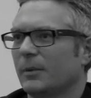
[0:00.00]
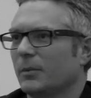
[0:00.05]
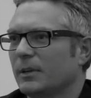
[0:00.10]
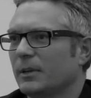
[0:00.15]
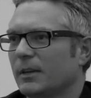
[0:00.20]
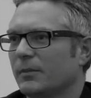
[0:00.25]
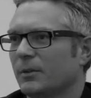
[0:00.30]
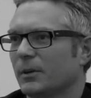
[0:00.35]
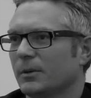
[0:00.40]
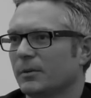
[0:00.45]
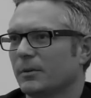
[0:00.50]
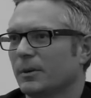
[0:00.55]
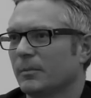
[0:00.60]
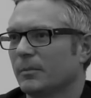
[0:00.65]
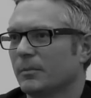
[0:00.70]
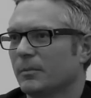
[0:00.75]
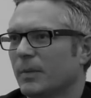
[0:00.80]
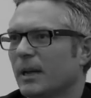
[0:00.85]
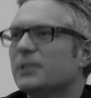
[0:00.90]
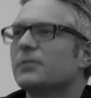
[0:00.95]
would never,
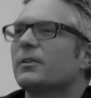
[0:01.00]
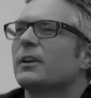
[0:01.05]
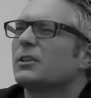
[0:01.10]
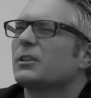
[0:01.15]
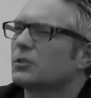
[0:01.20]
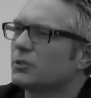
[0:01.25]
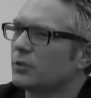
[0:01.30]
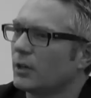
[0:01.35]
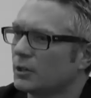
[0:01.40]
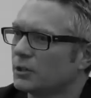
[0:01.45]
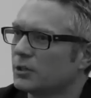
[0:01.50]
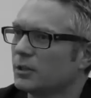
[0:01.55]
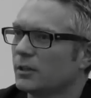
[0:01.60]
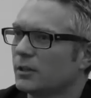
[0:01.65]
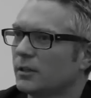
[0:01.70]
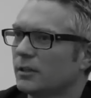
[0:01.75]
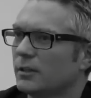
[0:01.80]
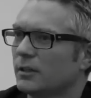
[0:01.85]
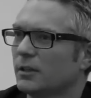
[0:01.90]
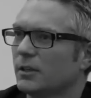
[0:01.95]
by its very
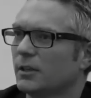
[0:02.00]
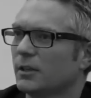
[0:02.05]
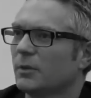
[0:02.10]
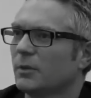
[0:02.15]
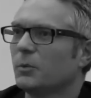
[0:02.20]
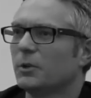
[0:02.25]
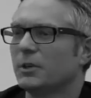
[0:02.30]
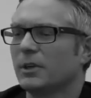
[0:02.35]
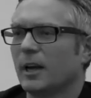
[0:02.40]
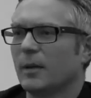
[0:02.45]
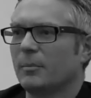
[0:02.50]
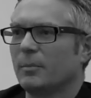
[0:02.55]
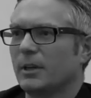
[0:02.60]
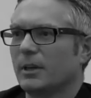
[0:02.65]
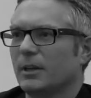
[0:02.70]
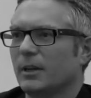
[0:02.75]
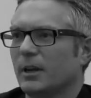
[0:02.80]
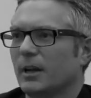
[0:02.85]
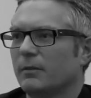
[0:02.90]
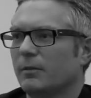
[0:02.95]
structure, would not be
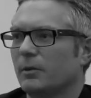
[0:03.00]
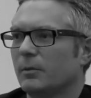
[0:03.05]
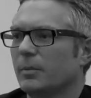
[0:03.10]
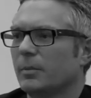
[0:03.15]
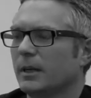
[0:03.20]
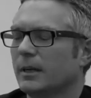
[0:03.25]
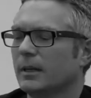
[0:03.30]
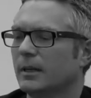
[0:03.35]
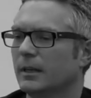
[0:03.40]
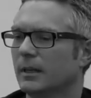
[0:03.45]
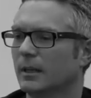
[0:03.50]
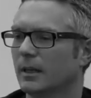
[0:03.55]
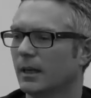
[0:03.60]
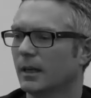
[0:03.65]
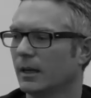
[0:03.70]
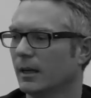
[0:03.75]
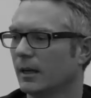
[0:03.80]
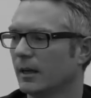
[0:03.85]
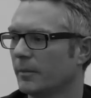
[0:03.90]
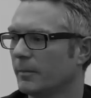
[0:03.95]
a novel. But,
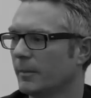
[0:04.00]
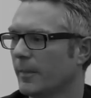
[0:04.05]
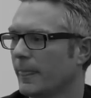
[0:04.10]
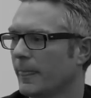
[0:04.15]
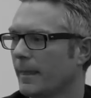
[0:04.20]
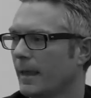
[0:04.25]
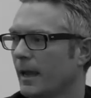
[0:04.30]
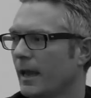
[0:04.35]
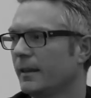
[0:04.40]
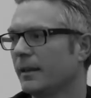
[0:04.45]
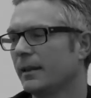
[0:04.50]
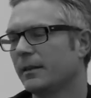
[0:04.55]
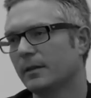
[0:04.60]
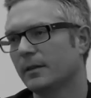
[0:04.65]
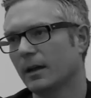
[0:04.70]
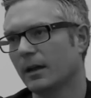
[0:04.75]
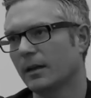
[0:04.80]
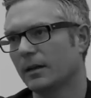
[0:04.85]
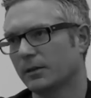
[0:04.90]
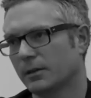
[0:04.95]
um, and
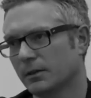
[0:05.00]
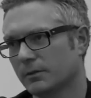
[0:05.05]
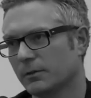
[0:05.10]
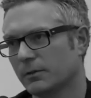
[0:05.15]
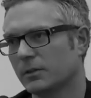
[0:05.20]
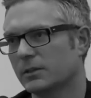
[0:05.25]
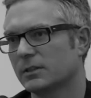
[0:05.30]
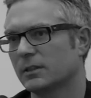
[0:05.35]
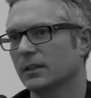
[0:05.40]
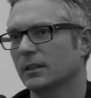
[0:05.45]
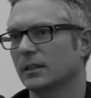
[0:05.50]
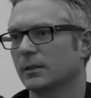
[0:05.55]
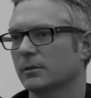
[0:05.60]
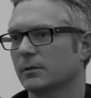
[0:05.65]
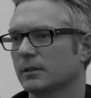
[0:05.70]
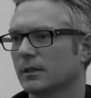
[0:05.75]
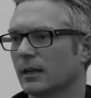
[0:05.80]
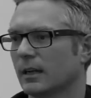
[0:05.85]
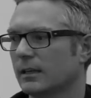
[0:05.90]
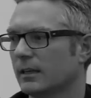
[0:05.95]
then uh, conversely, there
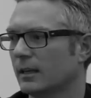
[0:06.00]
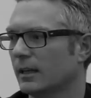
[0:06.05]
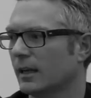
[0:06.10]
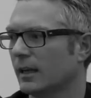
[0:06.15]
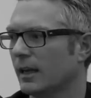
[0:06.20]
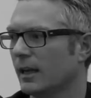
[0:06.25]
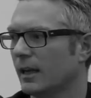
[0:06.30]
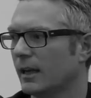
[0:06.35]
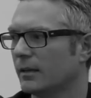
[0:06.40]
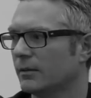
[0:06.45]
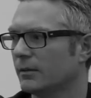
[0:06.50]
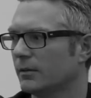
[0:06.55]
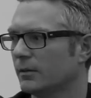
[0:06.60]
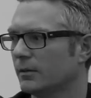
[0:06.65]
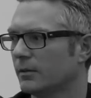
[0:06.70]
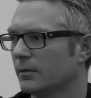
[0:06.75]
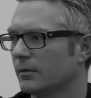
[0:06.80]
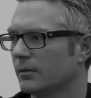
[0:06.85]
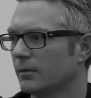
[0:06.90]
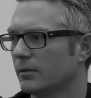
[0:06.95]
was an idea I had,
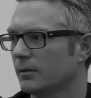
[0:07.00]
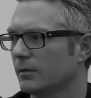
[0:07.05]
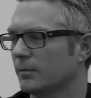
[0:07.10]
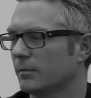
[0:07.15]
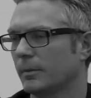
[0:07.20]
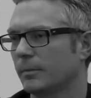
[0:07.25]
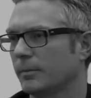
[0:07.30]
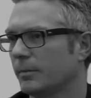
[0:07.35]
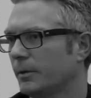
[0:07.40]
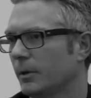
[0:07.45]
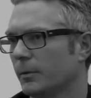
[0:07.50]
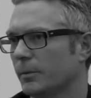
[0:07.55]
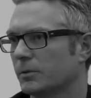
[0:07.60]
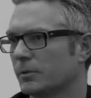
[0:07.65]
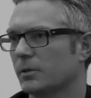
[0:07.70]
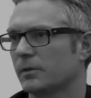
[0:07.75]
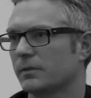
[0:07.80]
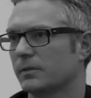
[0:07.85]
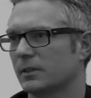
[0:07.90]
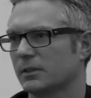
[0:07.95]
uh, you know, what,
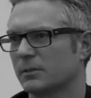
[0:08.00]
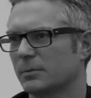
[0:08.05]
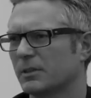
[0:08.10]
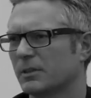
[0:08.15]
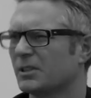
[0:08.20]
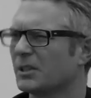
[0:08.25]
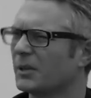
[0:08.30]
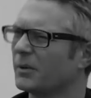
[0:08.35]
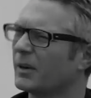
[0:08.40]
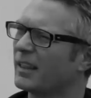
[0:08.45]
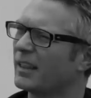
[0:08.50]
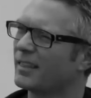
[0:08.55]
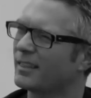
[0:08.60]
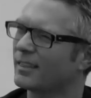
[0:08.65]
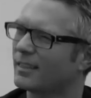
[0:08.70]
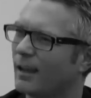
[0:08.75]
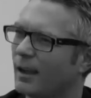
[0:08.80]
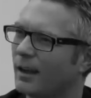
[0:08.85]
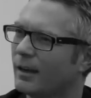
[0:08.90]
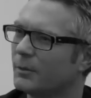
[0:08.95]
sort of six months ago, and I
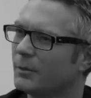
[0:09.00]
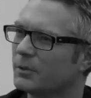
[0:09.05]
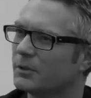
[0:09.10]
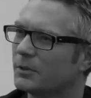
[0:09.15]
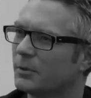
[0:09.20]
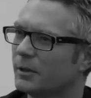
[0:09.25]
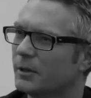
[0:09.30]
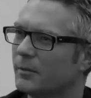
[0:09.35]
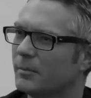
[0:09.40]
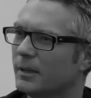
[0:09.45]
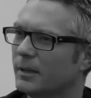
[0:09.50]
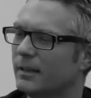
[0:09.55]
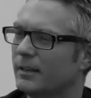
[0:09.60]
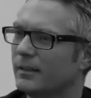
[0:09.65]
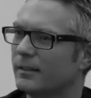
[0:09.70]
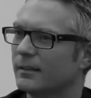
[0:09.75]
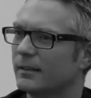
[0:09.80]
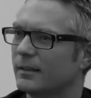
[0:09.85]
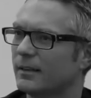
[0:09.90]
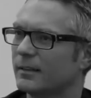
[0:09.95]
thought it was going to be
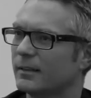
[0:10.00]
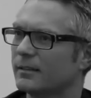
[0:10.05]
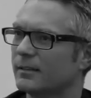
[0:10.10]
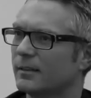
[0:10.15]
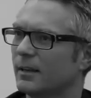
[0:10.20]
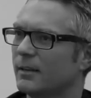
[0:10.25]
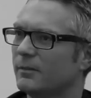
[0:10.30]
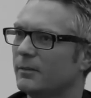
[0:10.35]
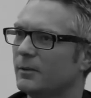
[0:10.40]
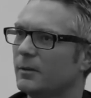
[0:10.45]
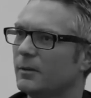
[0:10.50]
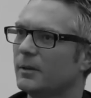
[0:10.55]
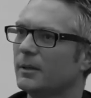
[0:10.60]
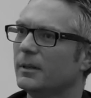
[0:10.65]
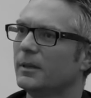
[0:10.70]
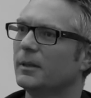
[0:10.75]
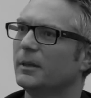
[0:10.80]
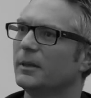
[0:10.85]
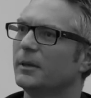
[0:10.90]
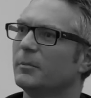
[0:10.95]
the next novel,
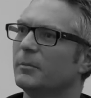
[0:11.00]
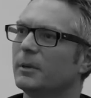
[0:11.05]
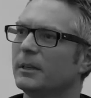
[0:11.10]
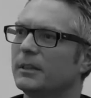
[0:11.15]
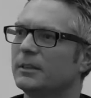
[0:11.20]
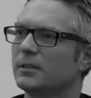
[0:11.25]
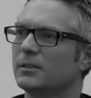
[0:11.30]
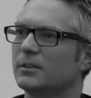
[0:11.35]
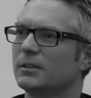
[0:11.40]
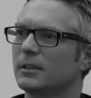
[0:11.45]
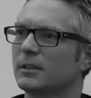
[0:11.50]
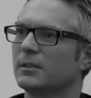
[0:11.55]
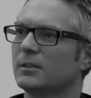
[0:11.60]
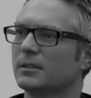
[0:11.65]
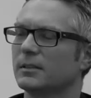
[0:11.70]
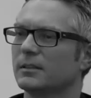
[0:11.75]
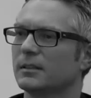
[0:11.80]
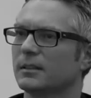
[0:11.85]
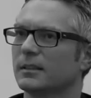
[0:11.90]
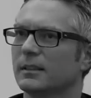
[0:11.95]
but it just
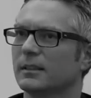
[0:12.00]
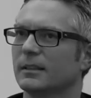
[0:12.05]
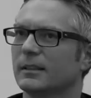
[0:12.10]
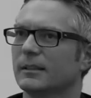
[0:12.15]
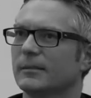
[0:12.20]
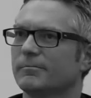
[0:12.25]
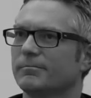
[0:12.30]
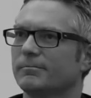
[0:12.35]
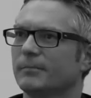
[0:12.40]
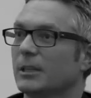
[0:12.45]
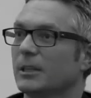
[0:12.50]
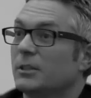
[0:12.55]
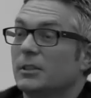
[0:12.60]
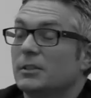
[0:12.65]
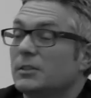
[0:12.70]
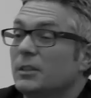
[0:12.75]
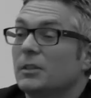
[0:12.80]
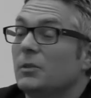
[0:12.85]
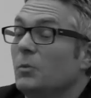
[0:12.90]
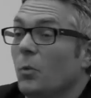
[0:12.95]
didn't, it
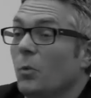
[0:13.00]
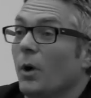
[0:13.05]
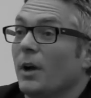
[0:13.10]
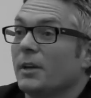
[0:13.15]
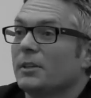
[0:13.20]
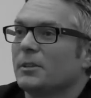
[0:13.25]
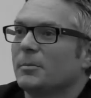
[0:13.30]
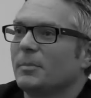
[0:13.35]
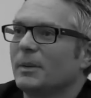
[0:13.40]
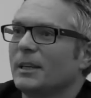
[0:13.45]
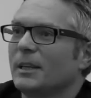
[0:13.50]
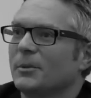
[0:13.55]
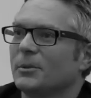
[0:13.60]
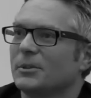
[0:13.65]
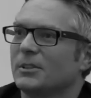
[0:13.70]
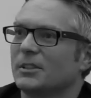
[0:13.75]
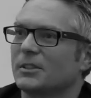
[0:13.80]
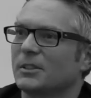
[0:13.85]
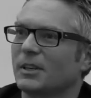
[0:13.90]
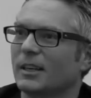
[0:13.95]
just didn't want to be. It
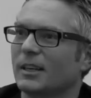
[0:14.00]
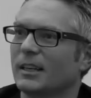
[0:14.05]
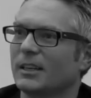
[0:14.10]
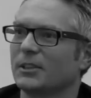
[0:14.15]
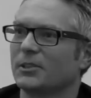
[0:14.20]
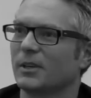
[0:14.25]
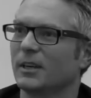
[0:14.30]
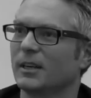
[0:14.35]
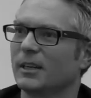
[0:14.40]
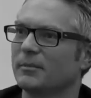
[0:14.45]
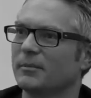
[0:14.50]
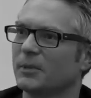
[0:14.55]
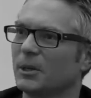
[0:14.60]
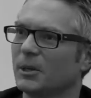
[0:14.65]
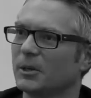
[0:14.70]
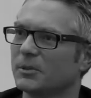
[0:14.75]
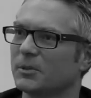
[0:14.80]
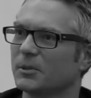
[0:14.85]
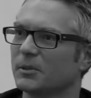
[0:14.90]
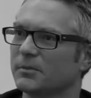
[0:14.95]
was just kind of like trying to, you
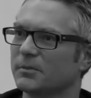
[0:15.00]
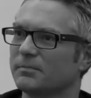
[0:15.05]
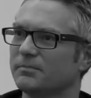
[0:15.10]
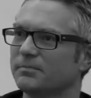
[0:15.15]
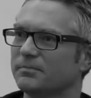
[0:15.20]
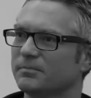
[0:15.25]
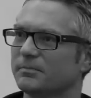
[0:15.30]
know, sort of